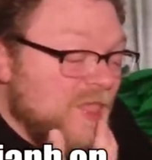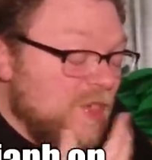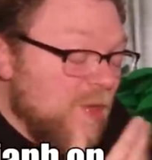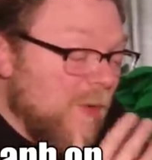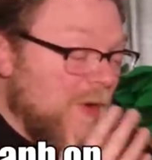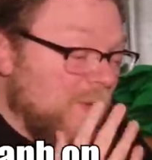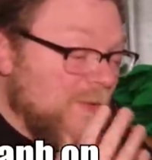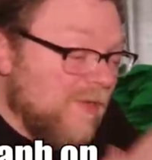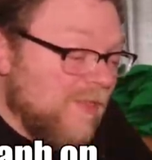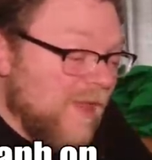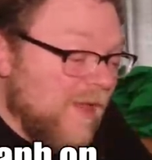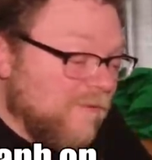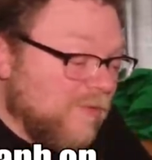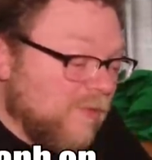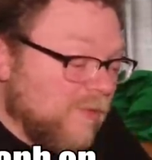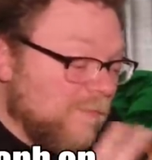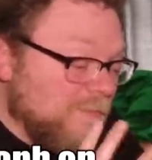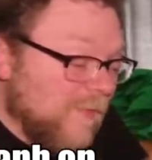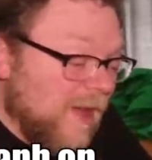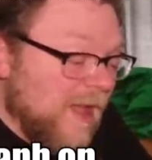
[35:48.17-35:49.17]
You always have
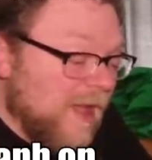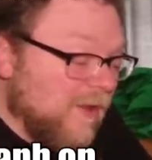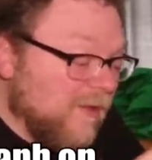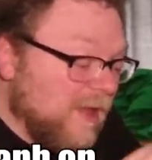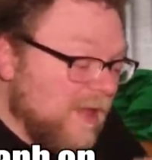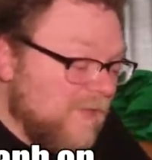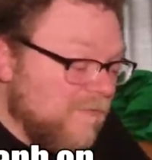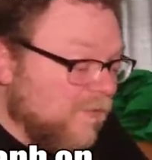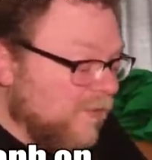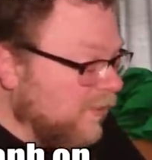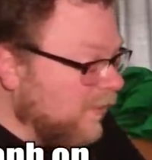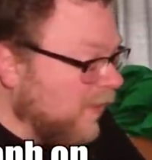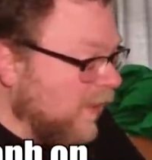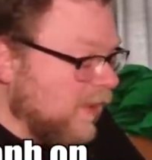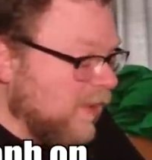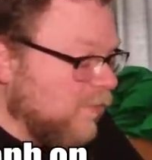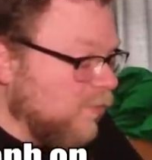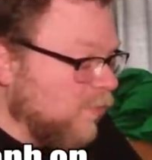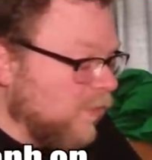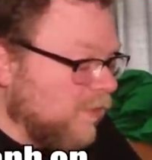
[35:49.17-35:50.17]
to admire, even
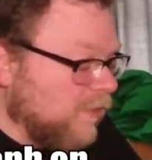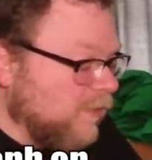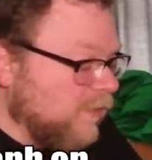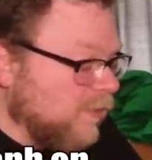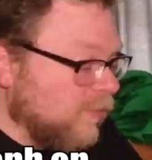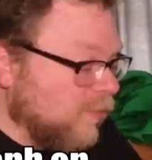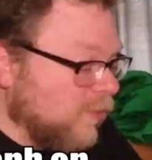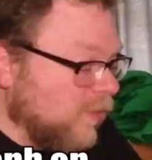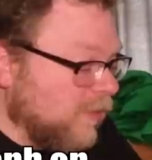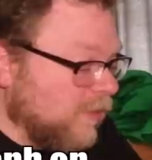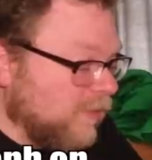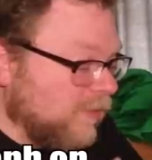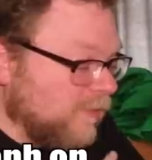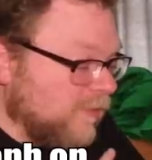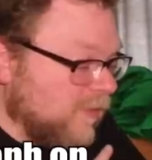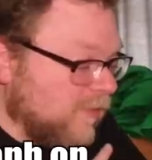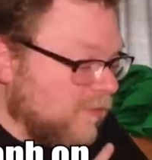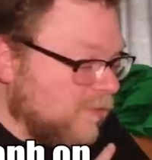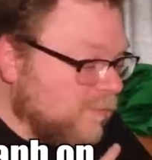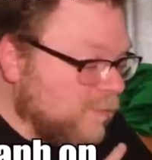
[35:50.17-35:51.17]
like with
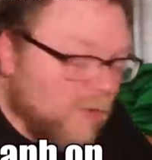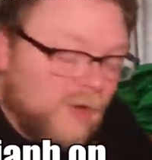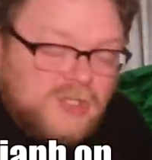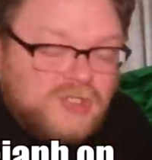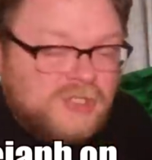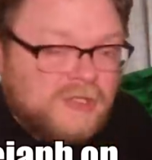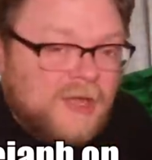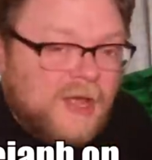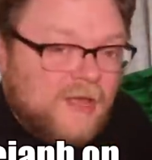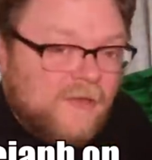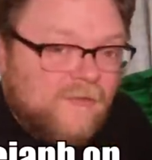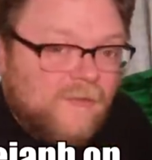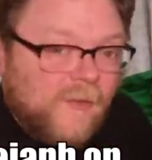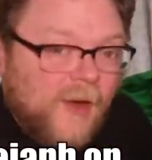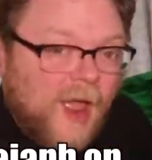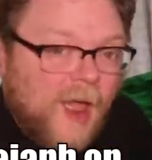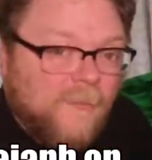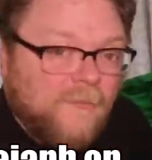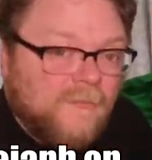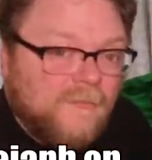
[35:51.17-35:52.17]
this merchandise
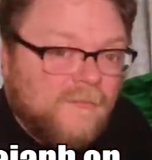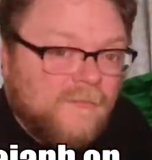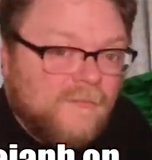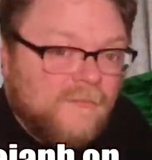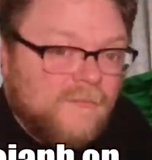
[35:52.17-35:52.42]
rap